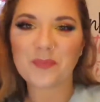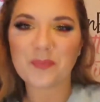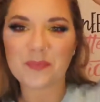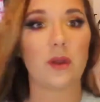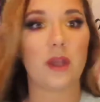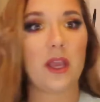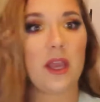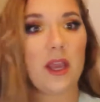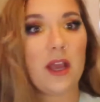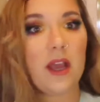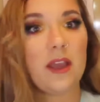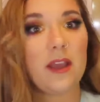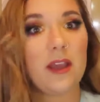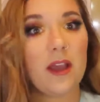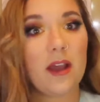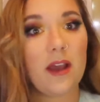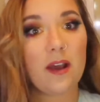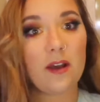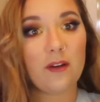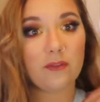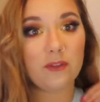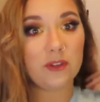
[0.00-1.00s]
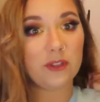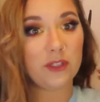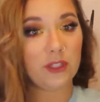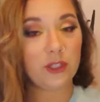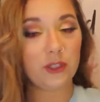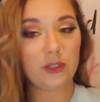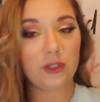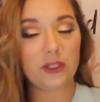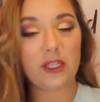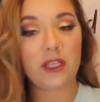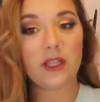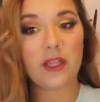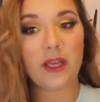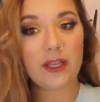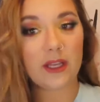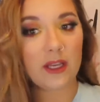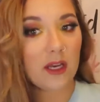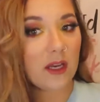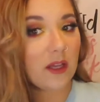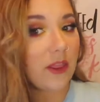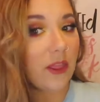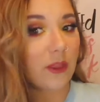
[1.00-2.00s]
Okay, I have literally
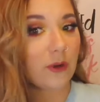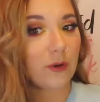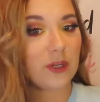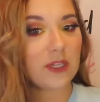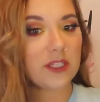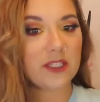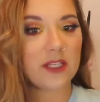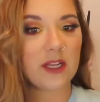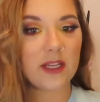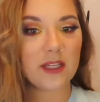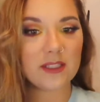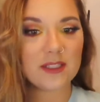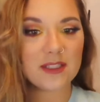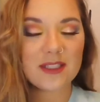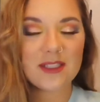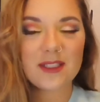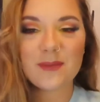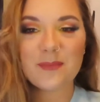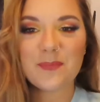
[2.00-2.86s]
like 30 seconds.